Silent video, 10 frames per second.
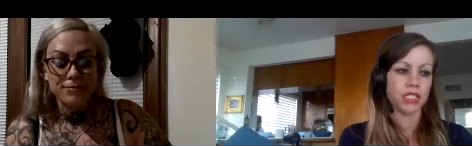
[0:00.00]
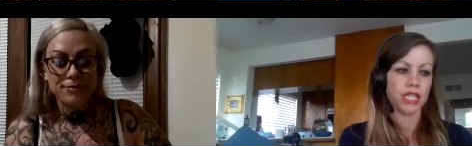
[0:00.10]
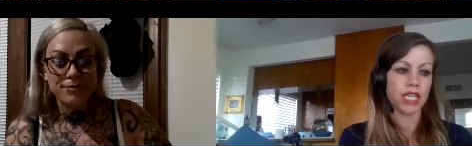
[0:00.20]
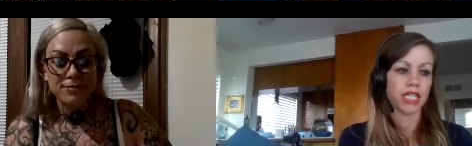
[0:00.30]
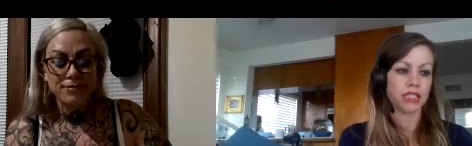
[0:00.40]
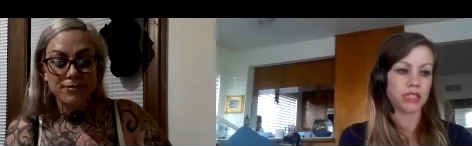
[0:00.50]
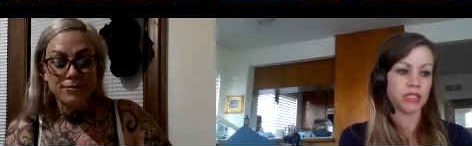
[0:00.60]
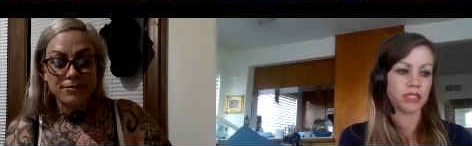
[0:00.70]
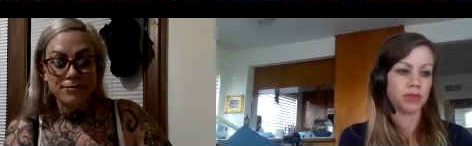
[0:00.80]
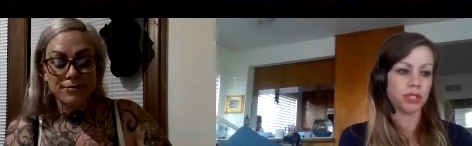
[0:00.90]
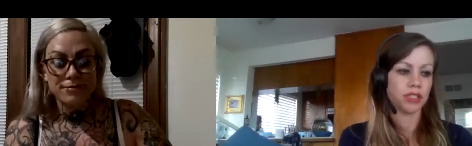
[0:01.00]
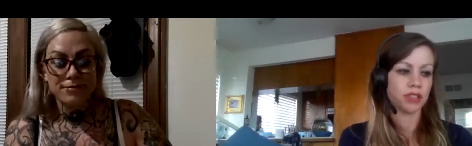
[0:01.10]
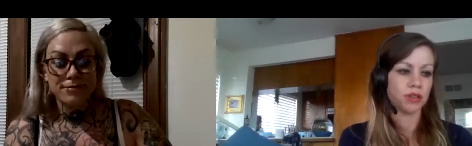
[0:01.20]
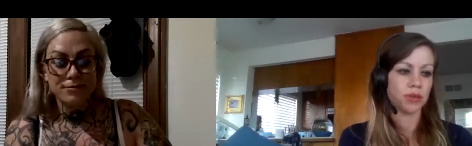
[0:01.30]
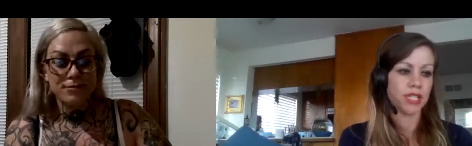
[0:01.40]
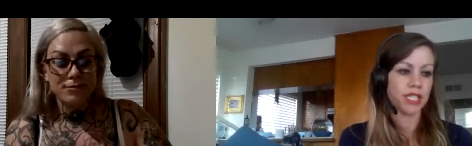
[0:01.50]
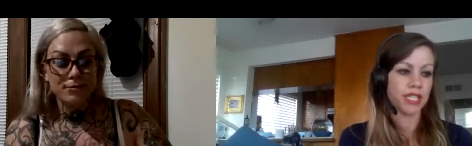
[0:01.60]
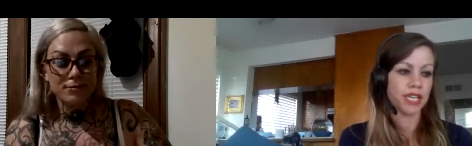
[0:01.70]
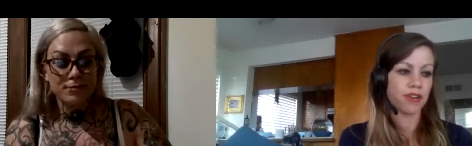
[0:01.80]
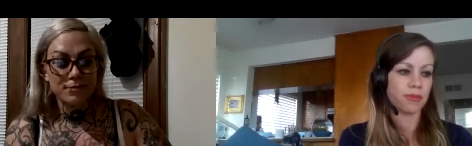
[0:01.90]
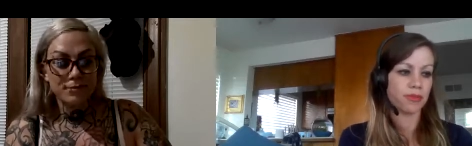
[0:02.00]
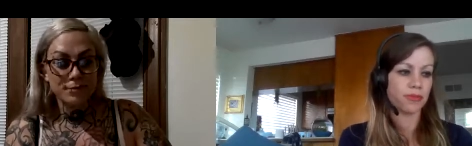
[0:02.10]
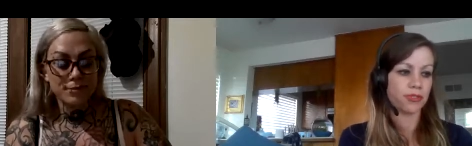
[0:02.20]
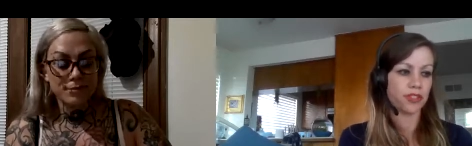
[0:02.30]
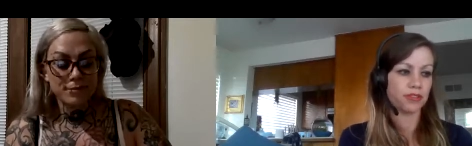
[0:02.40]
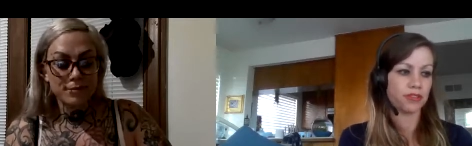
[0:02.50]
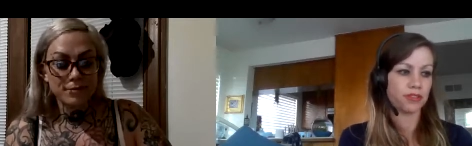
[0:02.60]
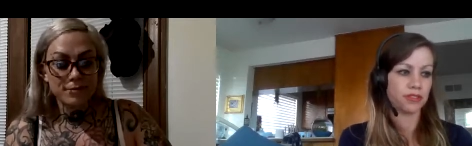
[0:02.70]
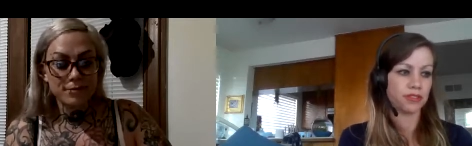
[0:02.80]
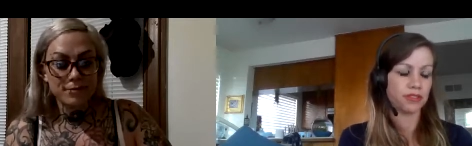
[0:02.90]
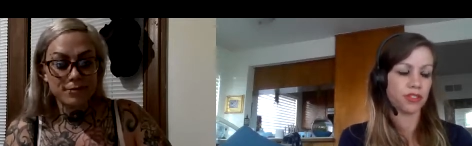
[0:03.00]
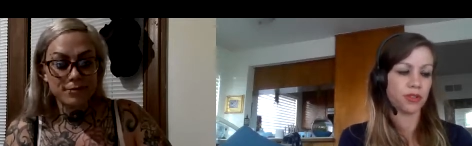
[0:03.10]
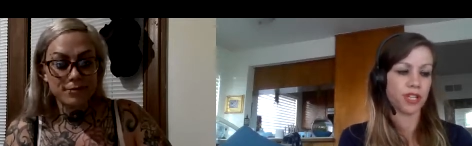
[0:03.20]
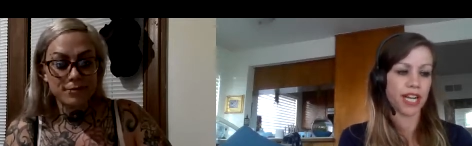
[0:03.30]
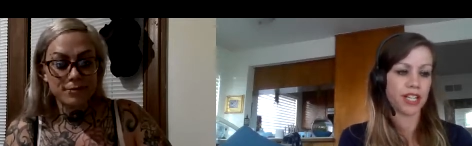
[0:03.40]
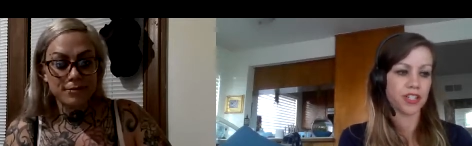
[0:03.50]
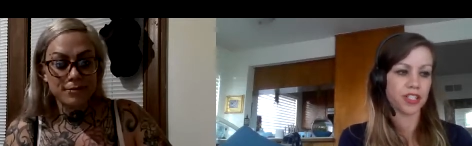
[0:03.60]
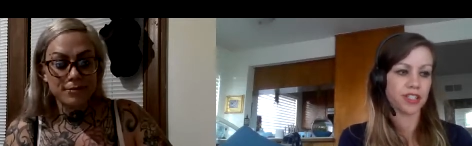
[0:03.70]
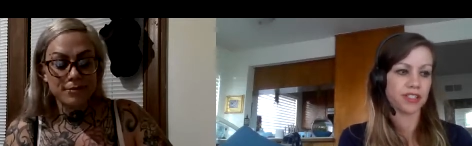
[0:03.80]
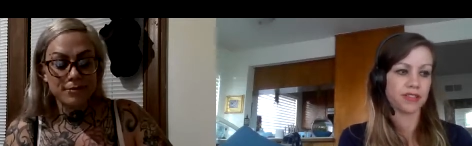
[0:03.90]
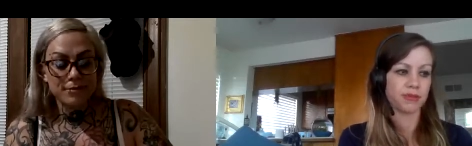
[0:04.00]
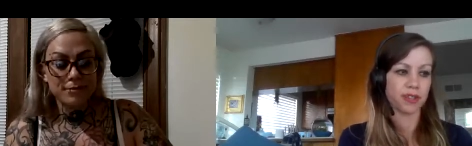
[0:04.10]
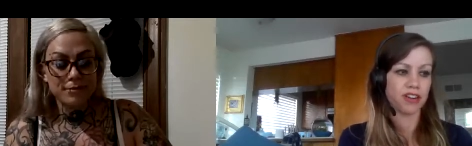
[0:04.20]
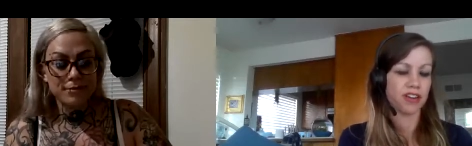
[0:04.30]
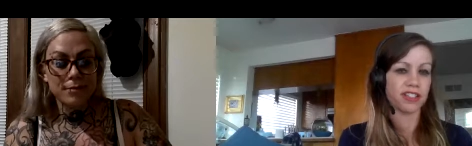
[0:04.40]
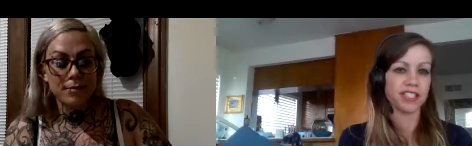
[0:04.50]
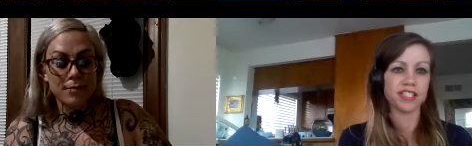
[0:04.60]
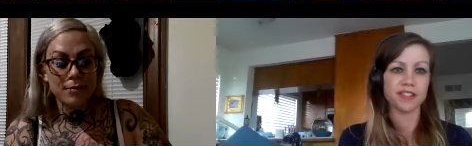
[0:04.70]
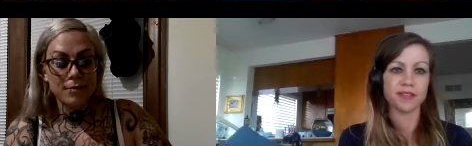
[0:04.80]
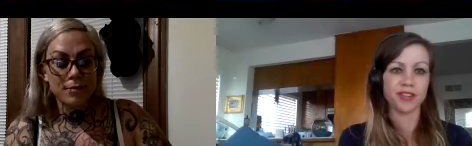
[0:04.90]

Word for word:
Speaker 1: yeah you are always accountable for your actions regardless of